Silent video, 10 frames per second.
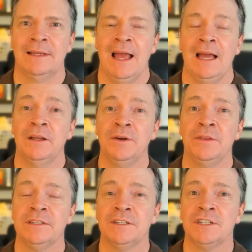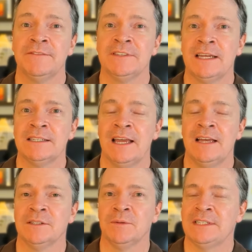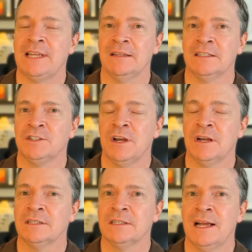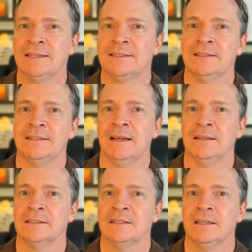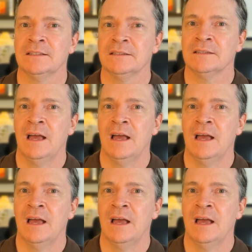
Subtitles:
Hello, this is Chef Zach Townsend with Dallas Chocolate Classes in Dallas, Texas.